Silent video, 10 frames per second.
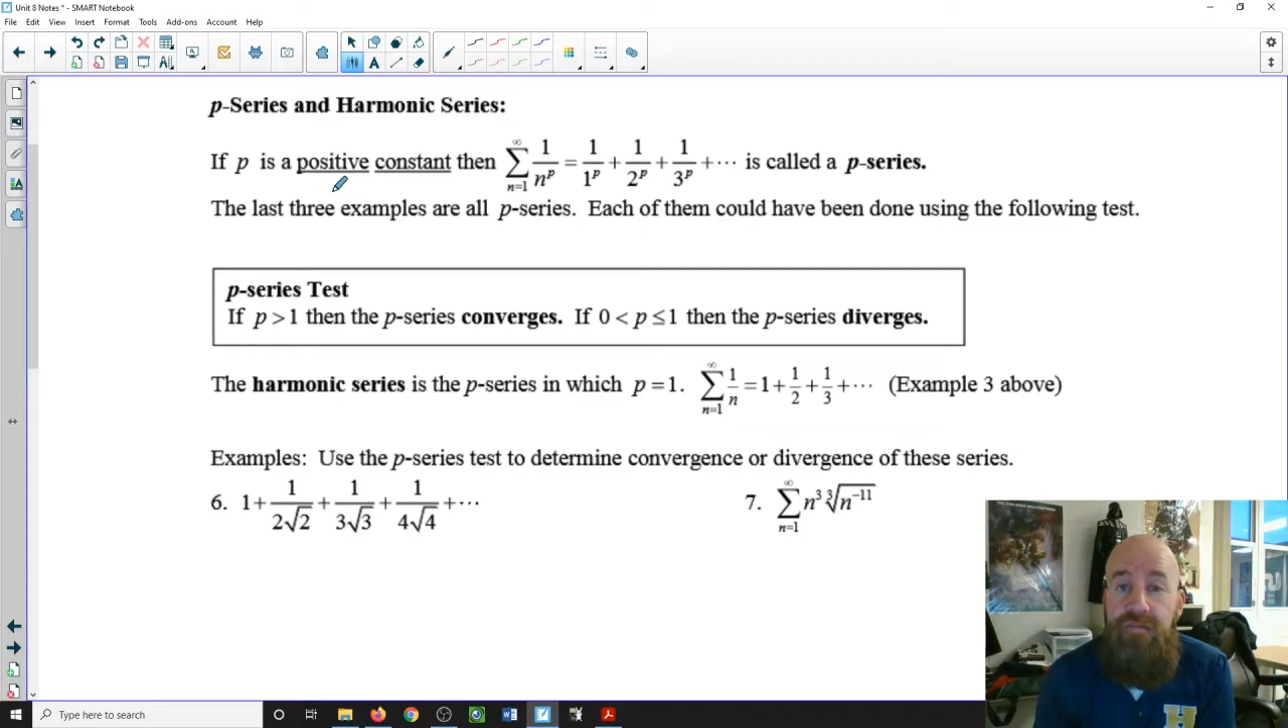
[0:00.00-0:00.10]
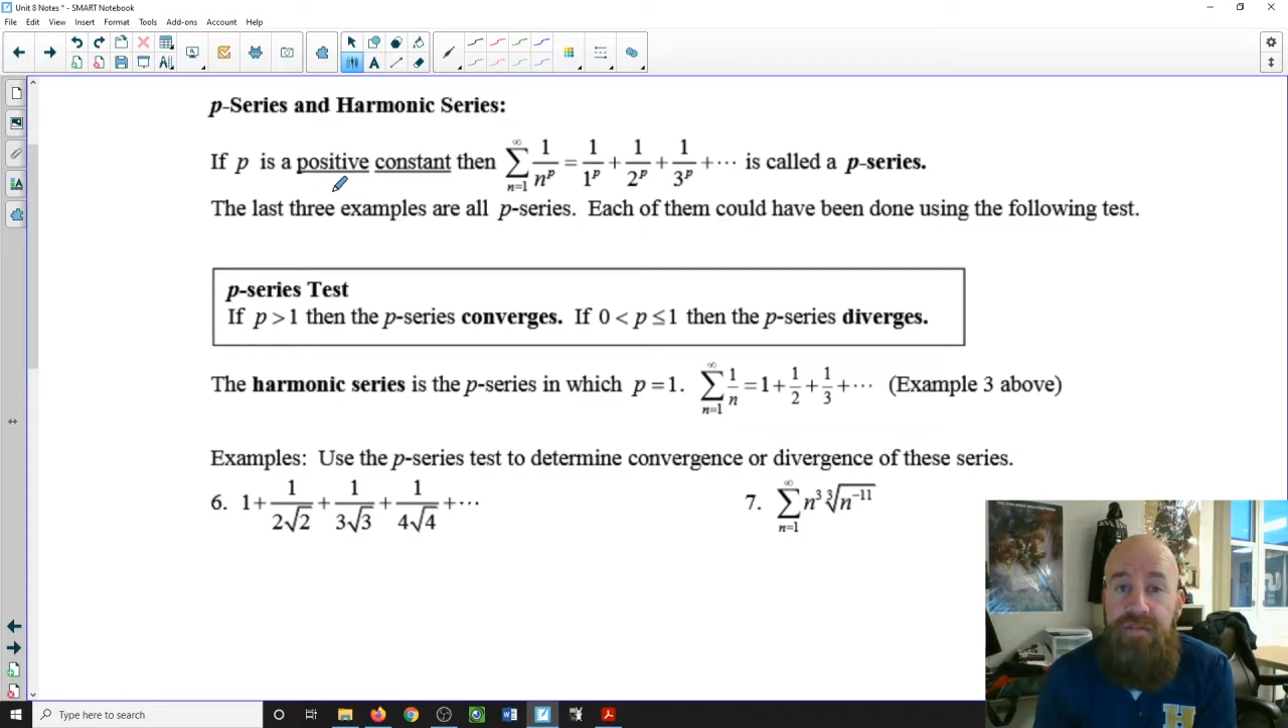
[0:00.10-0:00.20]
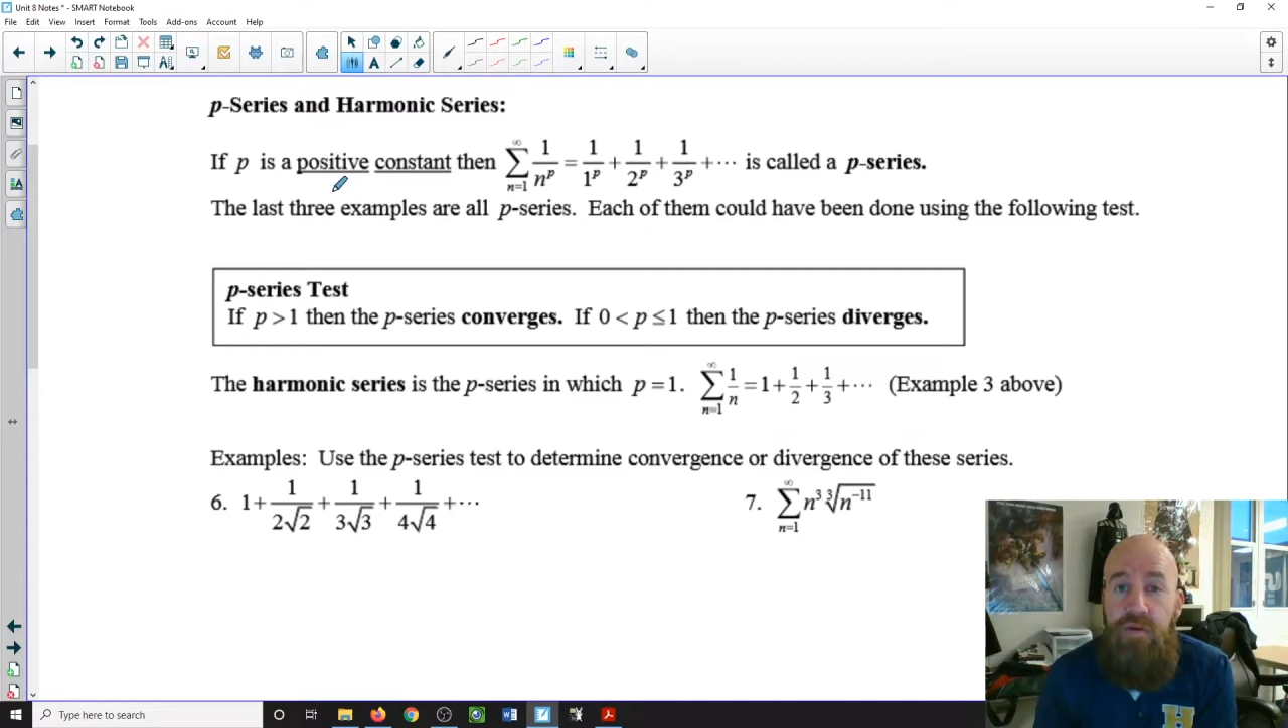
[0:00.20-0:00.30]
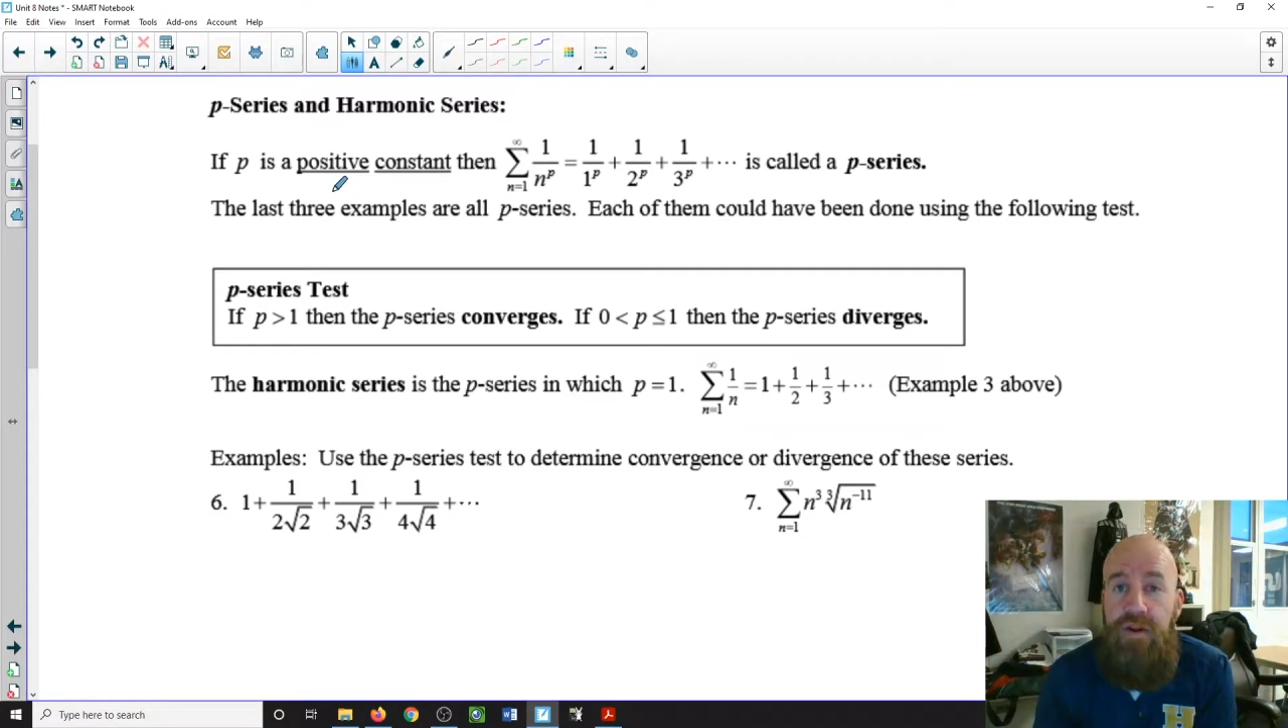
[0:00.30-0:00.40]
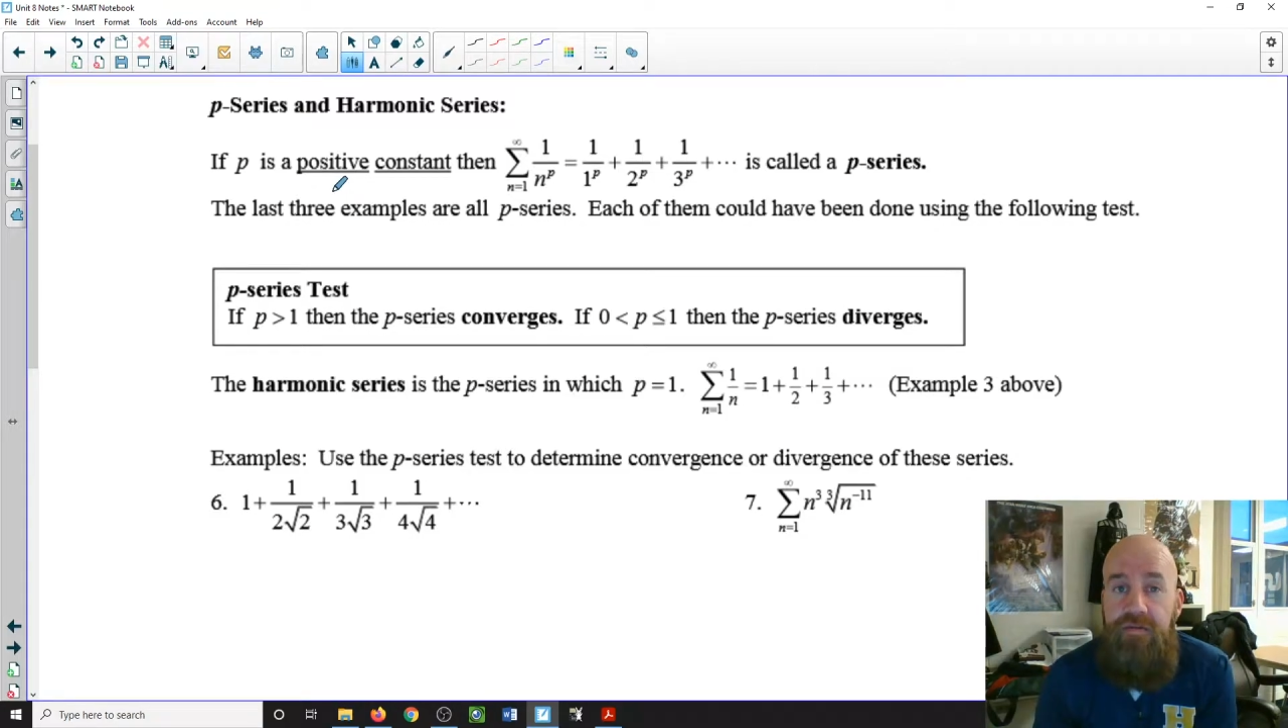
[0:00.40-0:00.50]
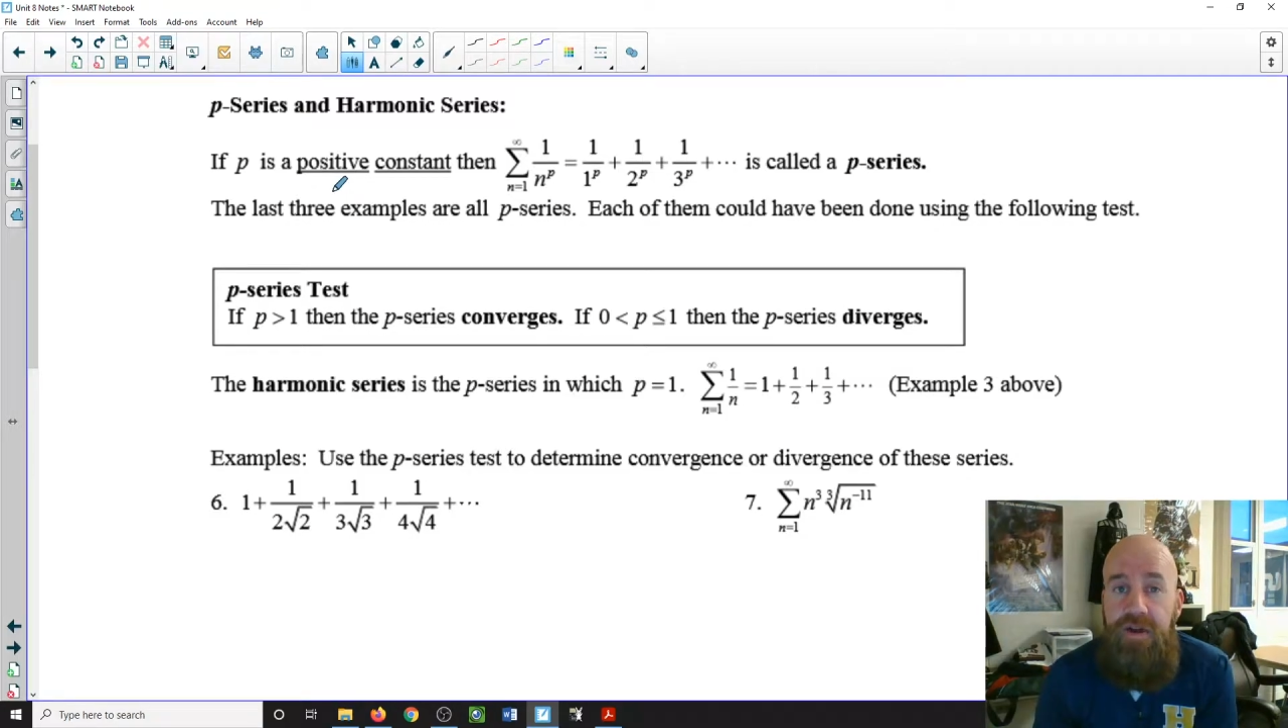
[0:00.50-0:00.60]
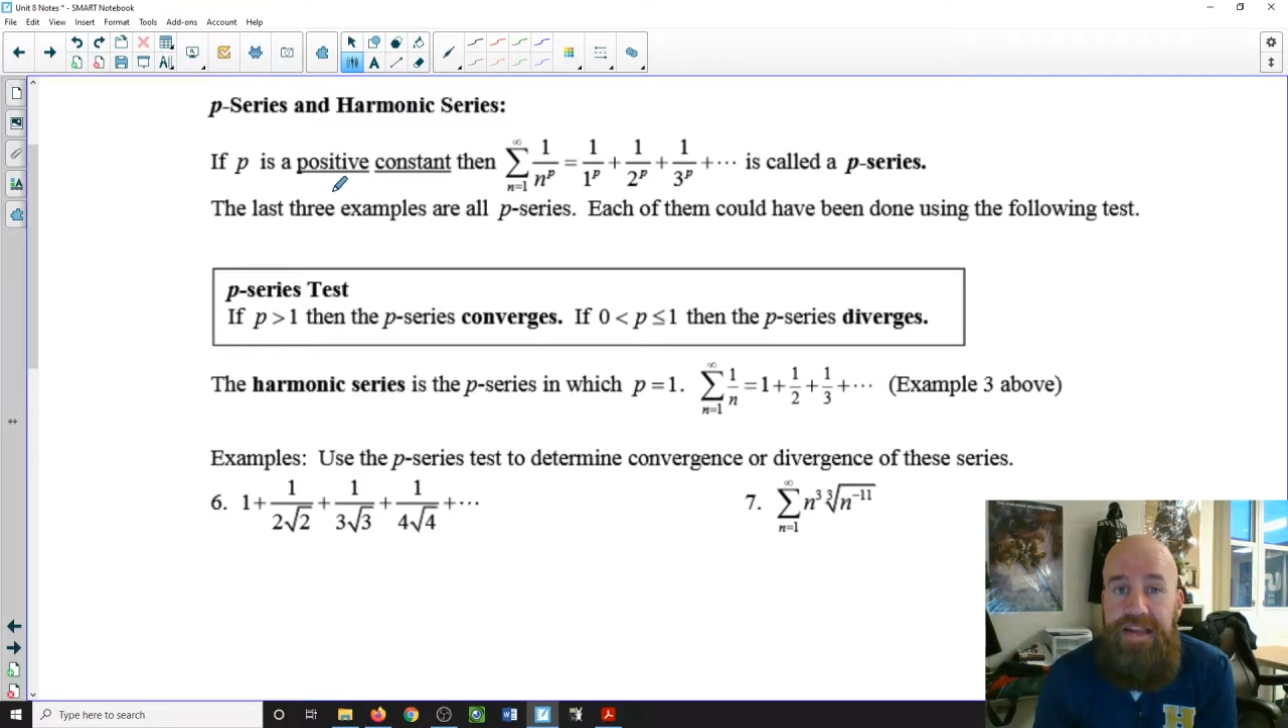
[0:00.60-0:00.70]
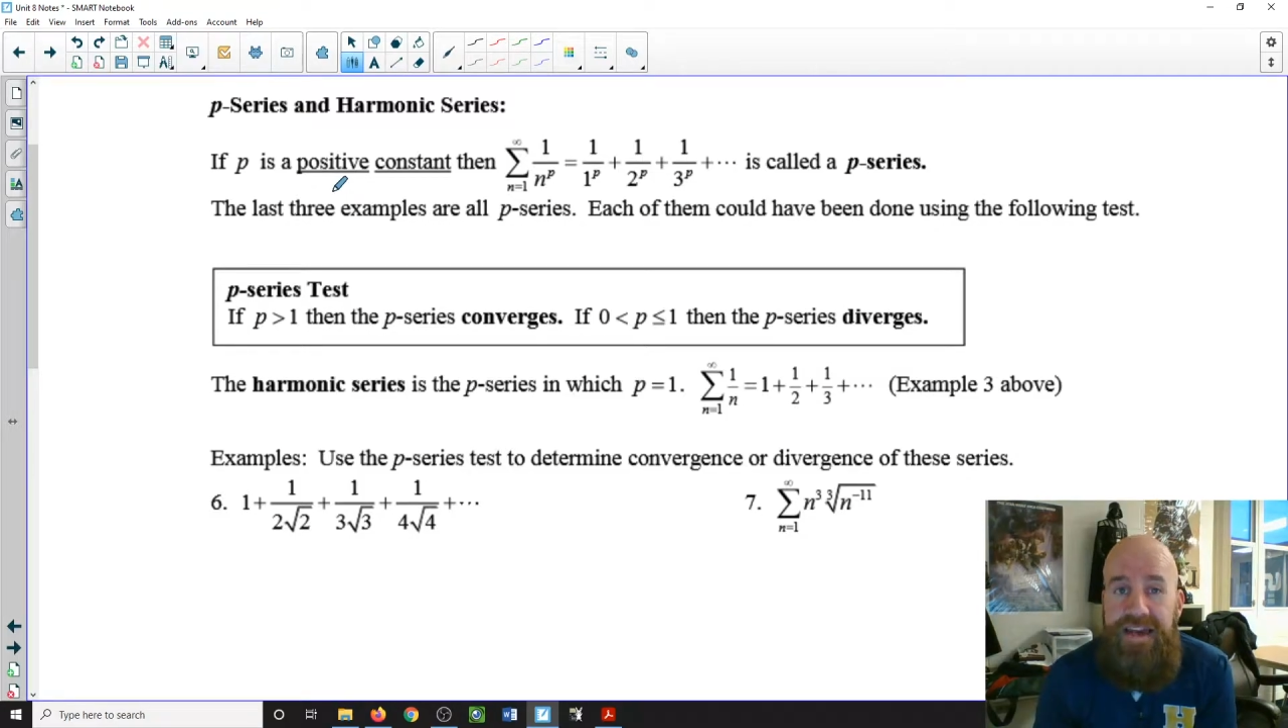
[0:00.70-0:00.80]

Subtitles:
a few different